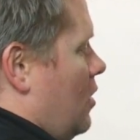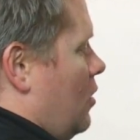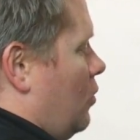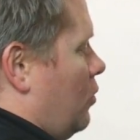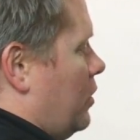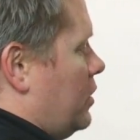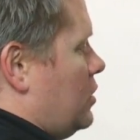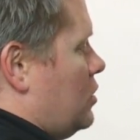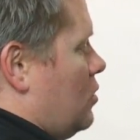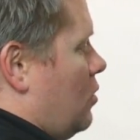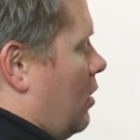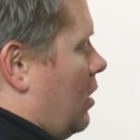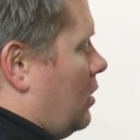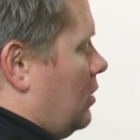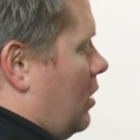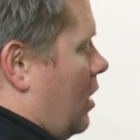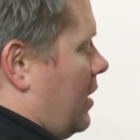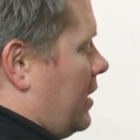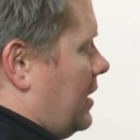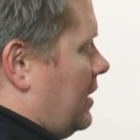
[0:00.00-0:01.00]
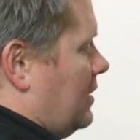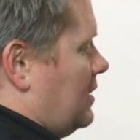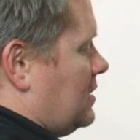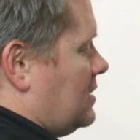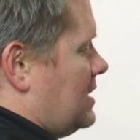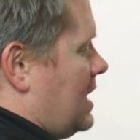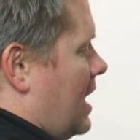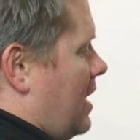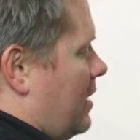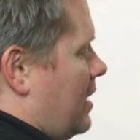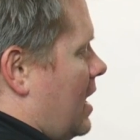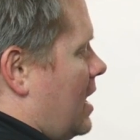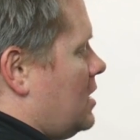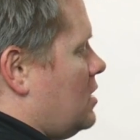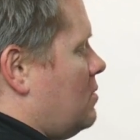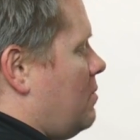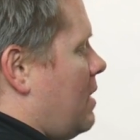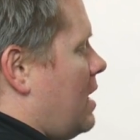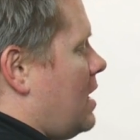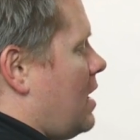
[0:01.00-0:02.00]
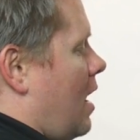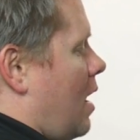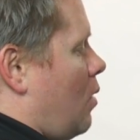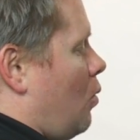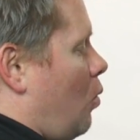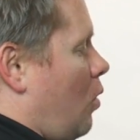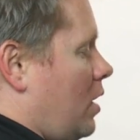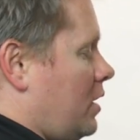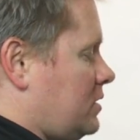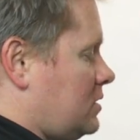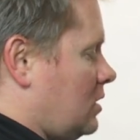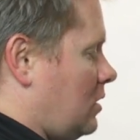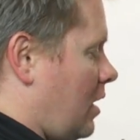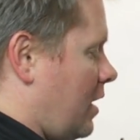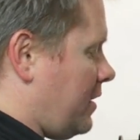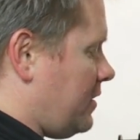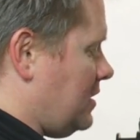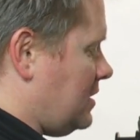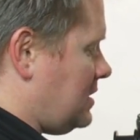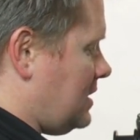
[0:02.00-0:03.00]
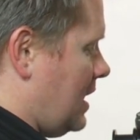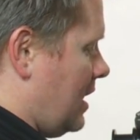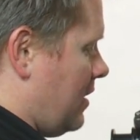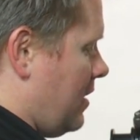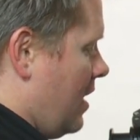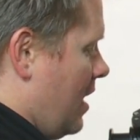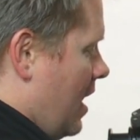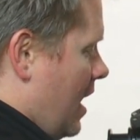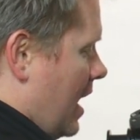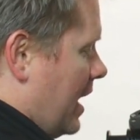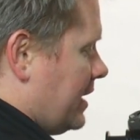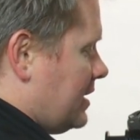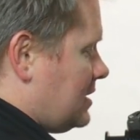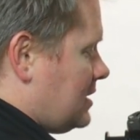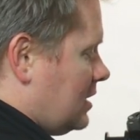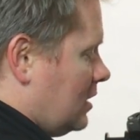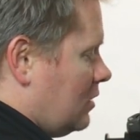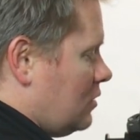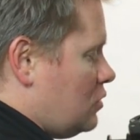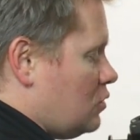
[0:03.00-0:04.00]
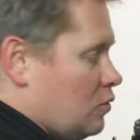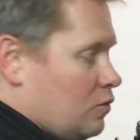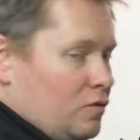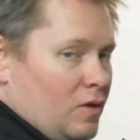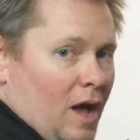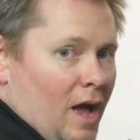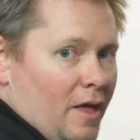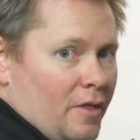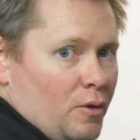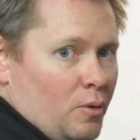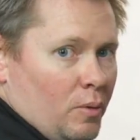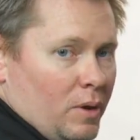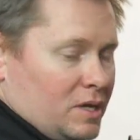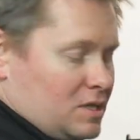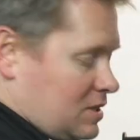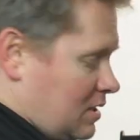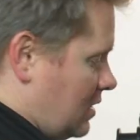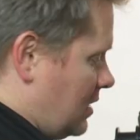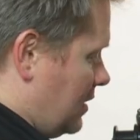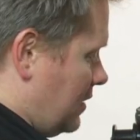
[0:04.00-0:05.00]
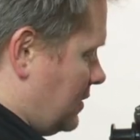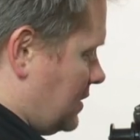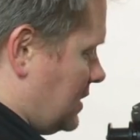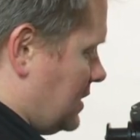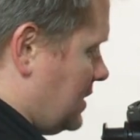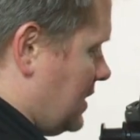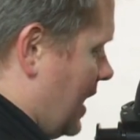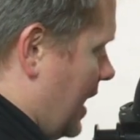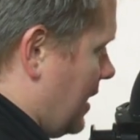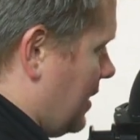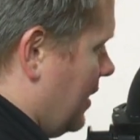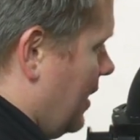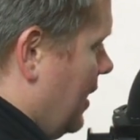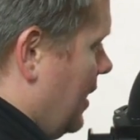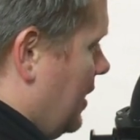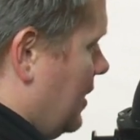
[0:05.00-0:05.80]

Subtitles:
when you are locking this down. And you may not want to lock this down until you've got the rest of this set.